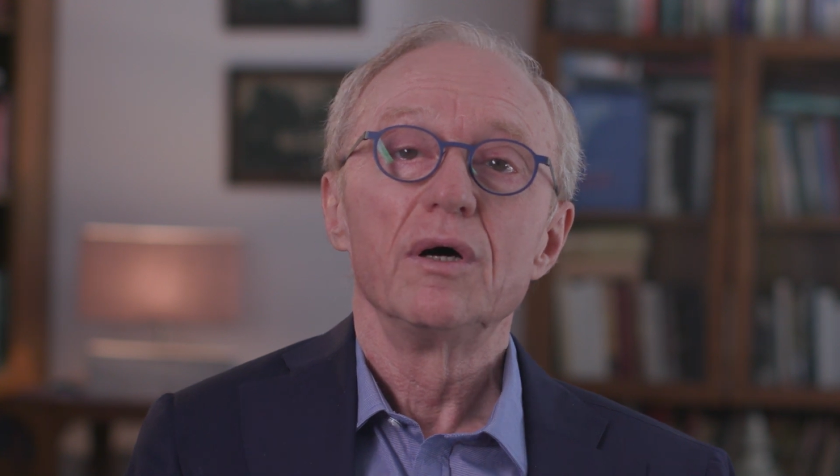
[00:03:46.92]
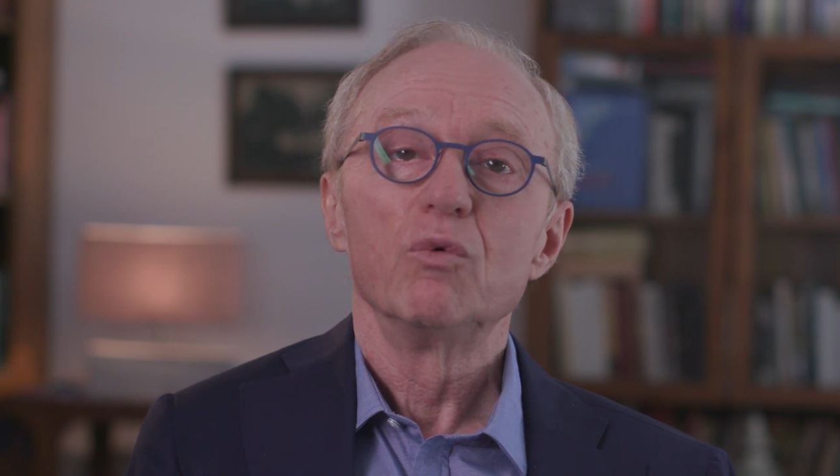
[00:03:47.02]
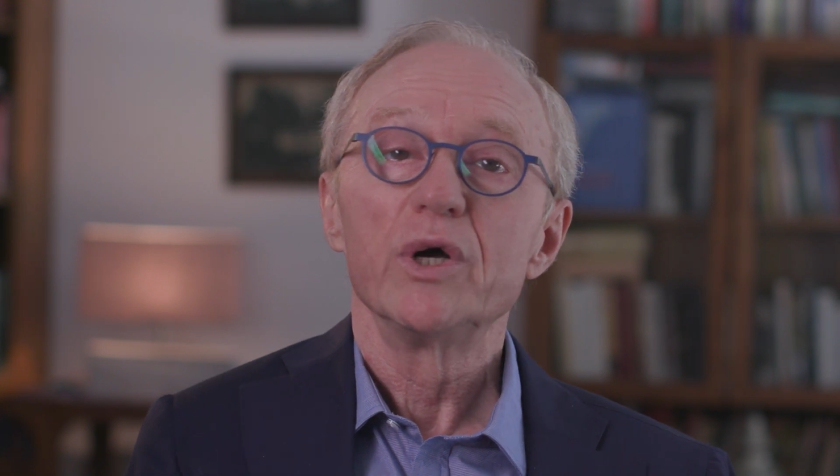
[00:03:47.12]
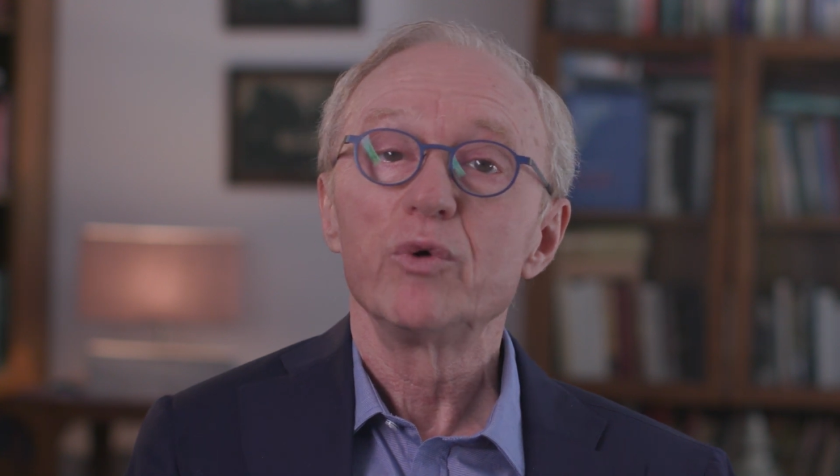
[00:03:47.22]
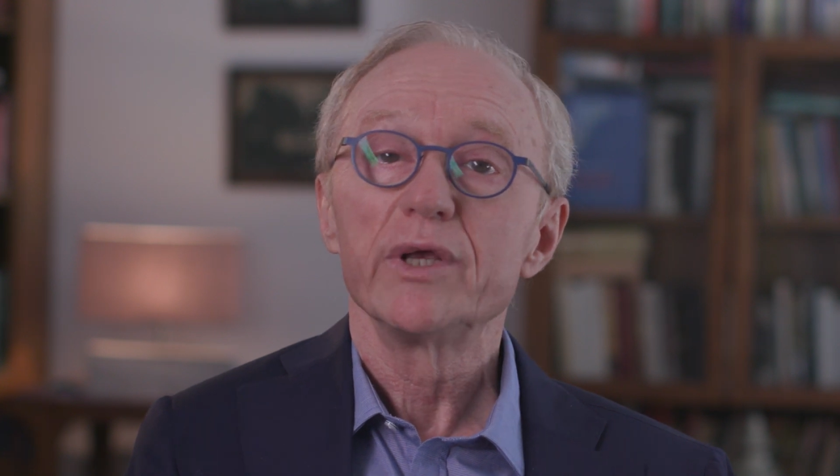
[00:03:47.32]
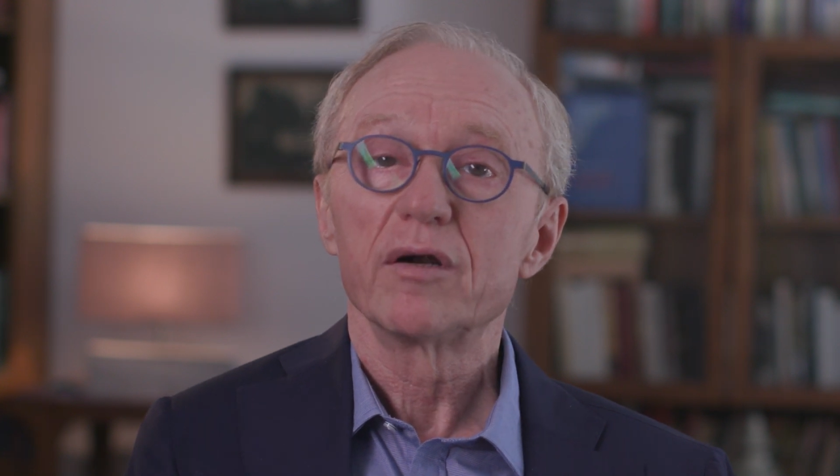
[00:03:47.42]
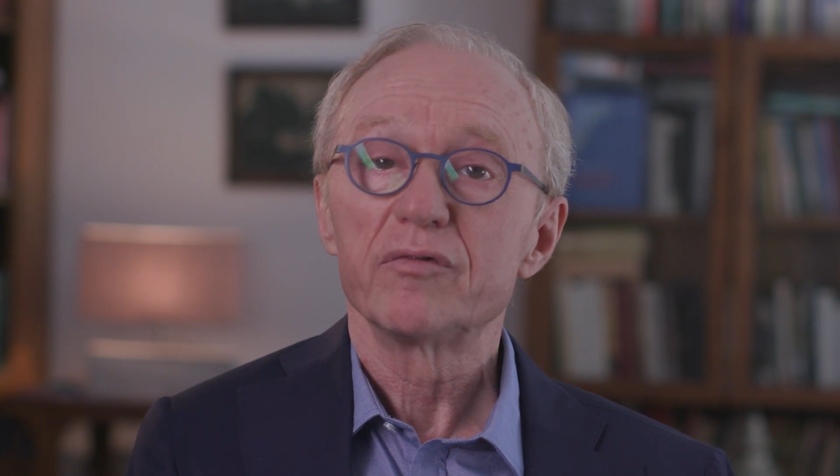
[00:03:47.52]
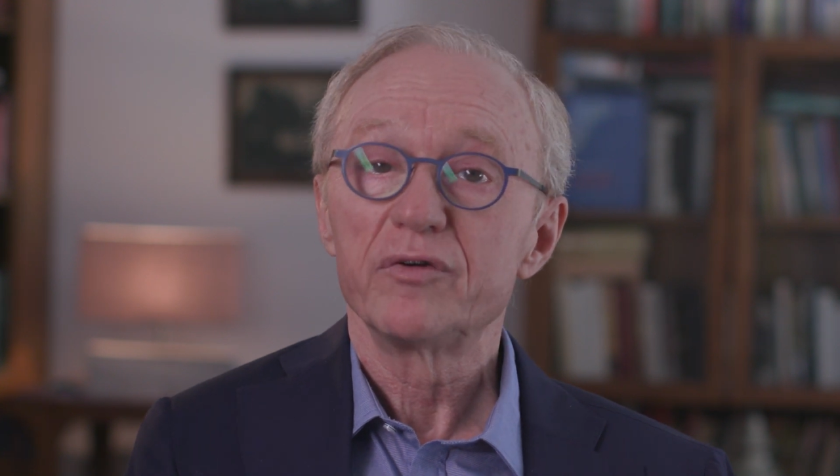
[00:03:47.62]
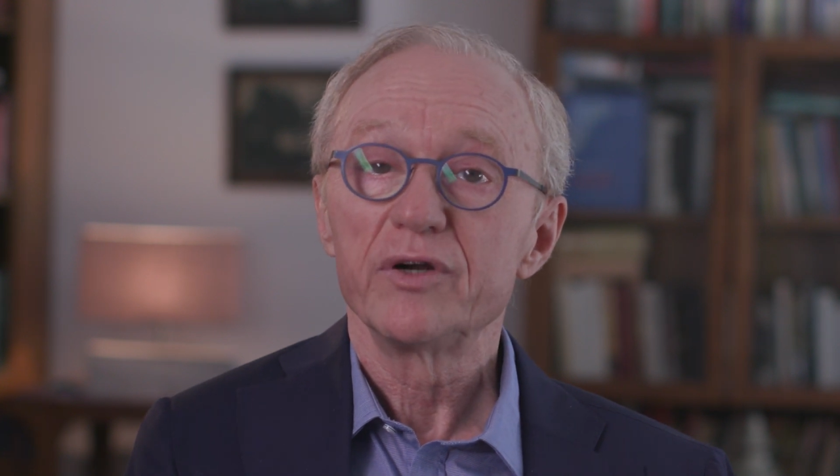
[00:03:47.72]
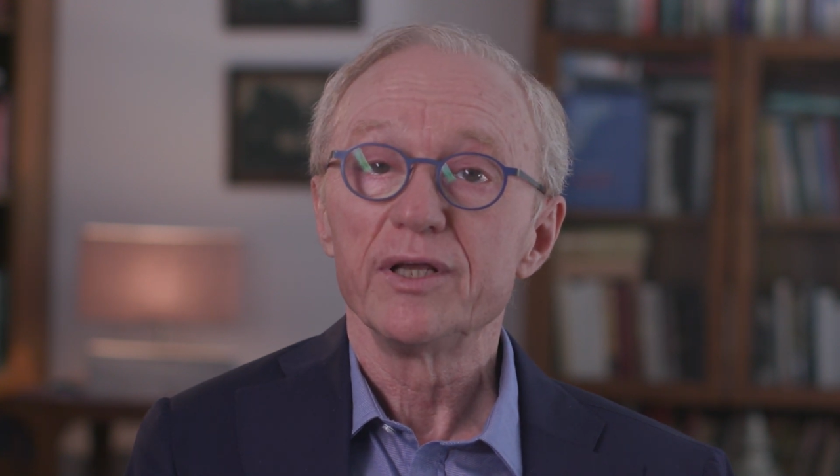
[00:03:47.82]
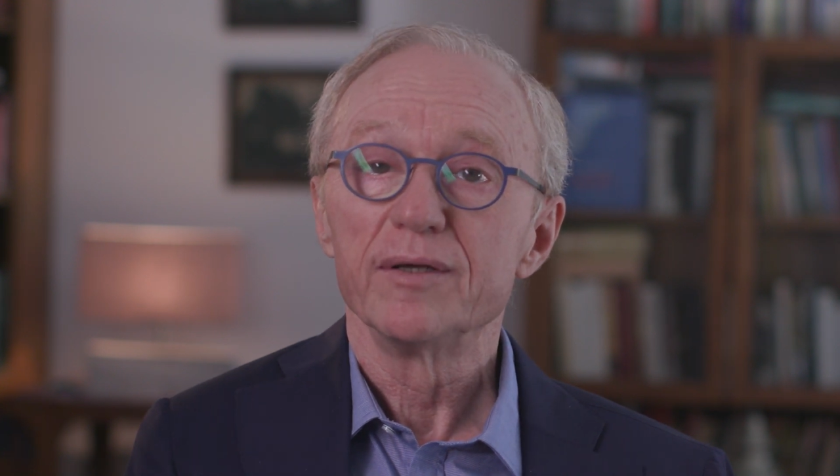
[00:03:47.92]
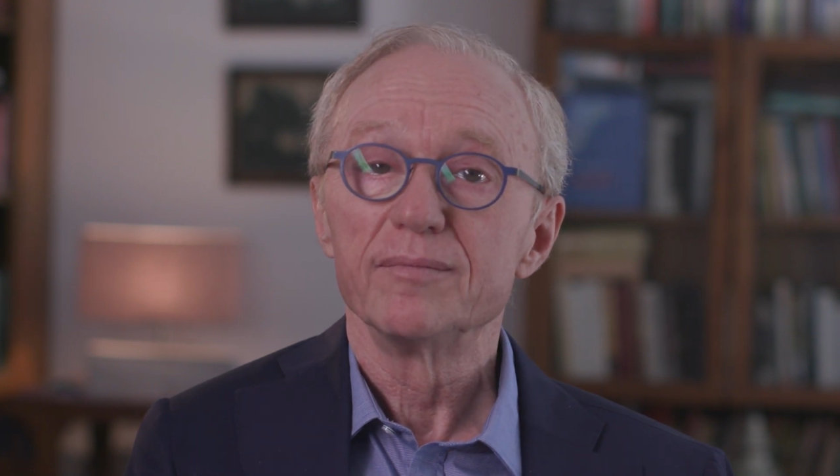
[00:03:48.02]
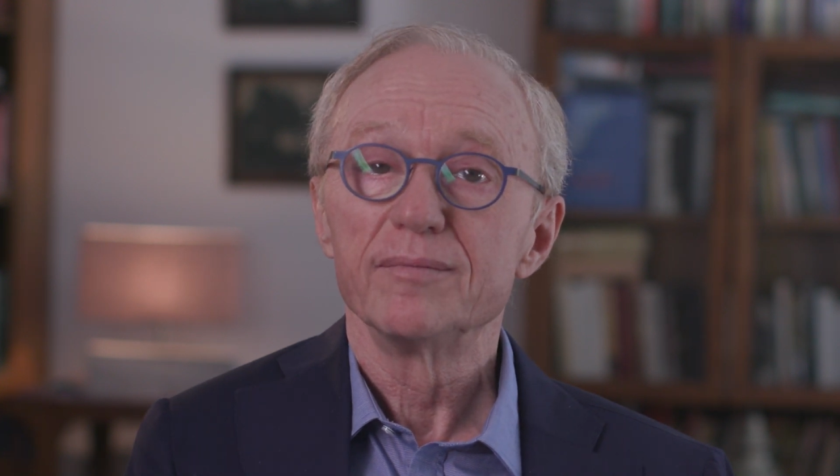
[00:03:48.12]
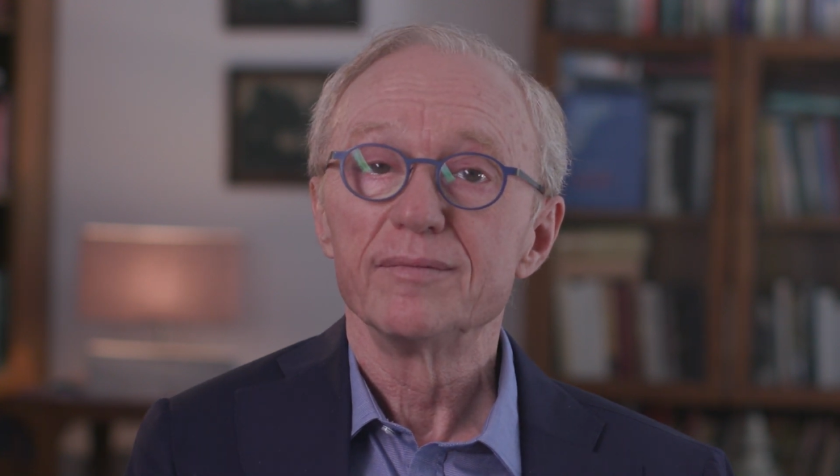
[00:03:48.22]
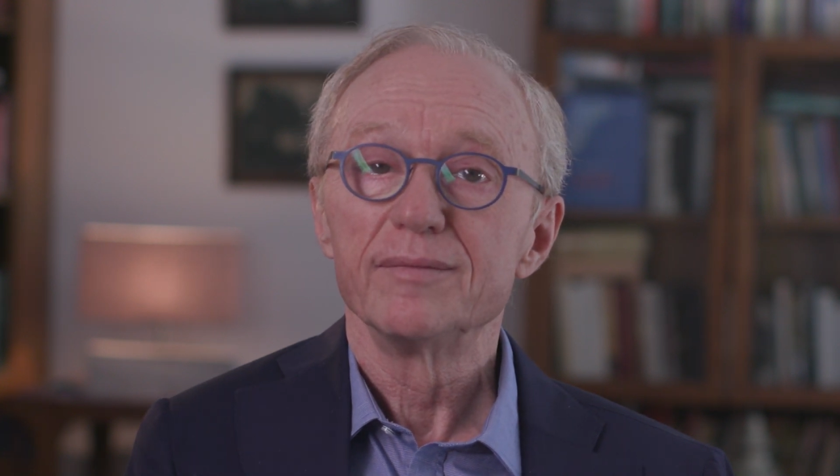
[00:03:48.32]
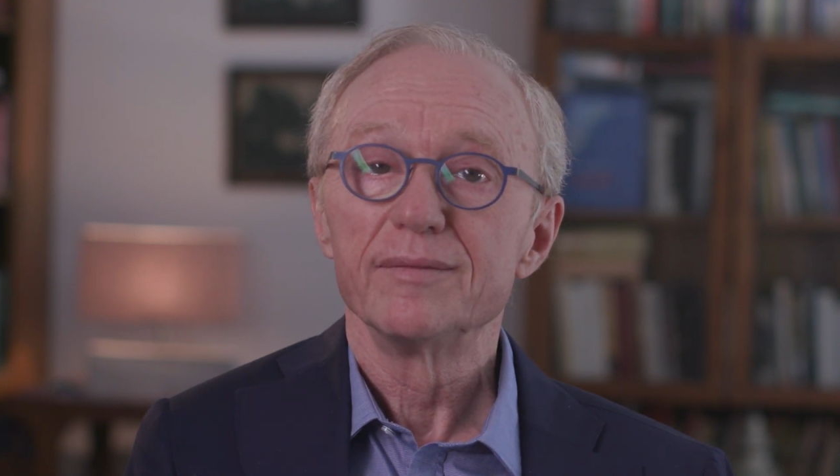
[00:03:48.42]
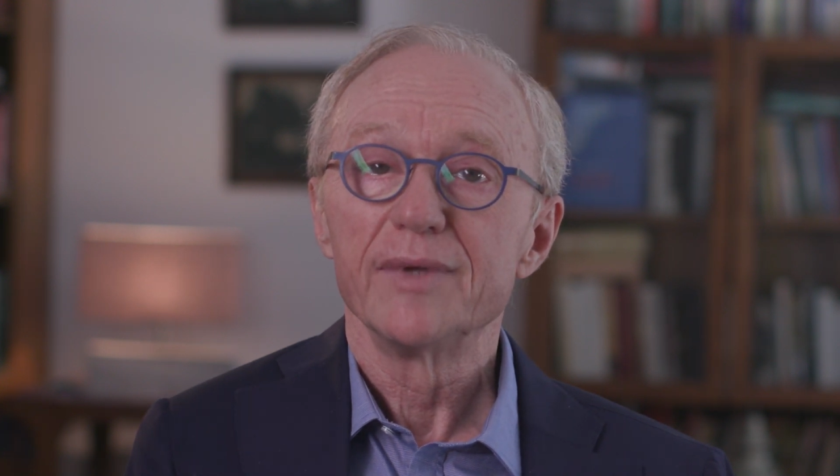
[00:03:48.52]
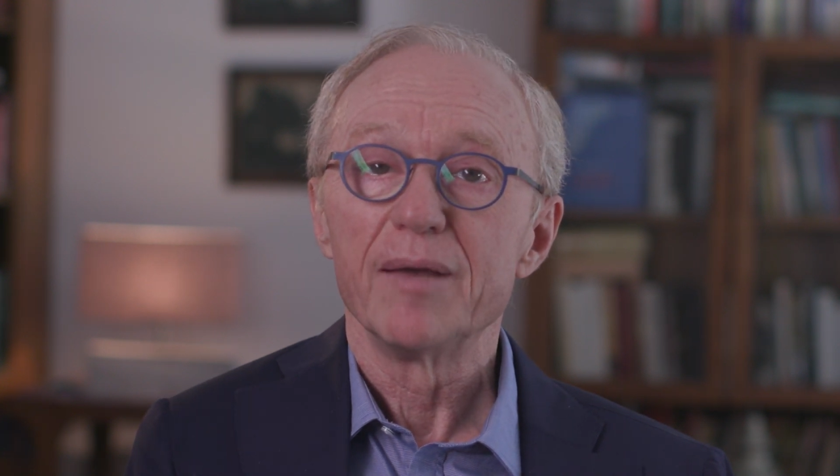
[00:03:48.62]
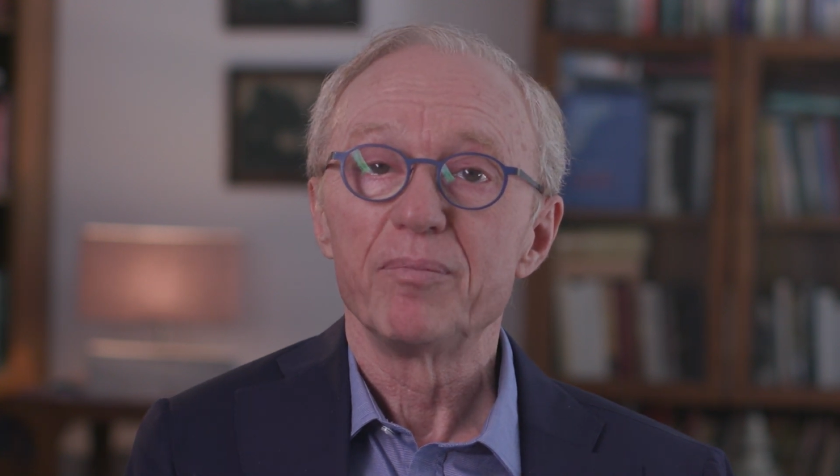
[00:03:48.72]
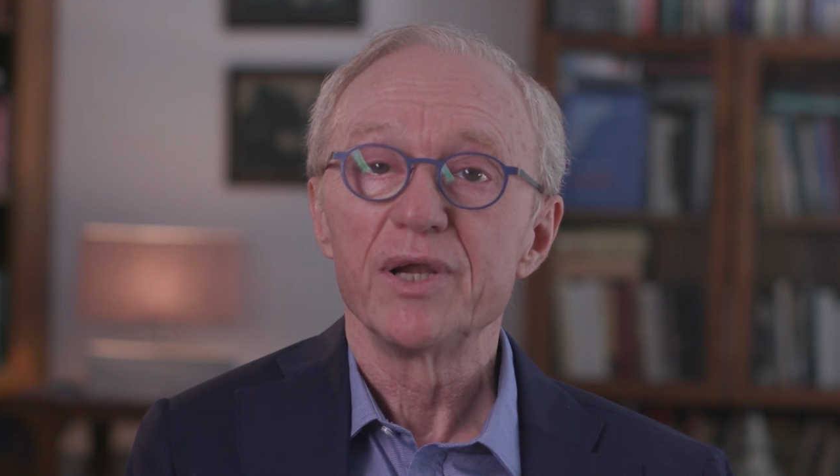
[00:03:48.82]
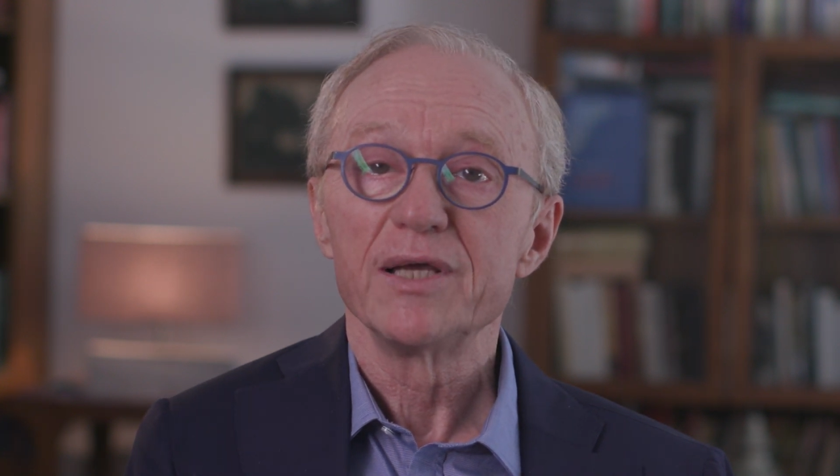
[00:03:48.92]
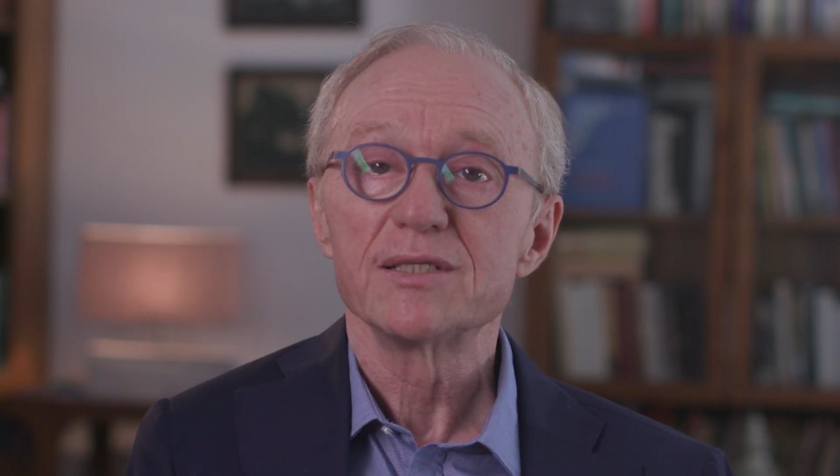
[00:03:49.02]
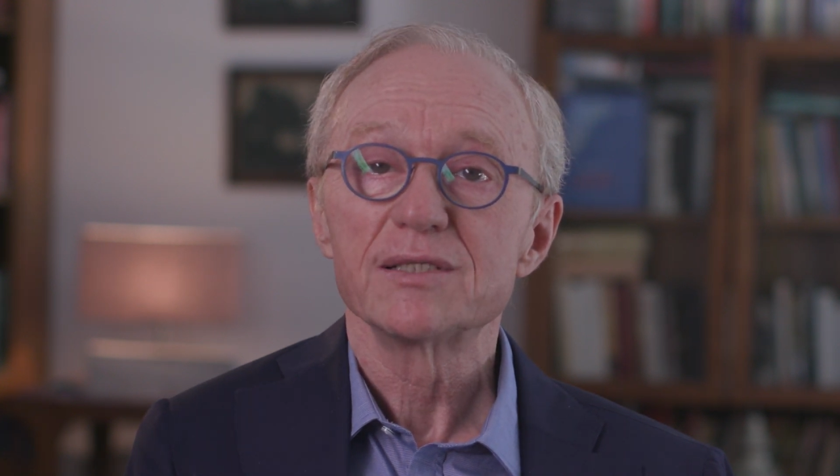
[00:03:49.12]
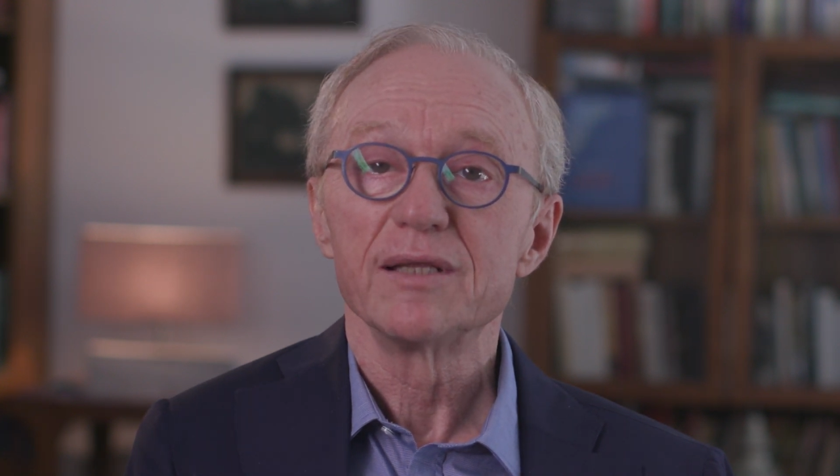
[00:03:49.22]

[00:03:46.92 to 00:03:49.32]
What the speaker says: where we are free, a place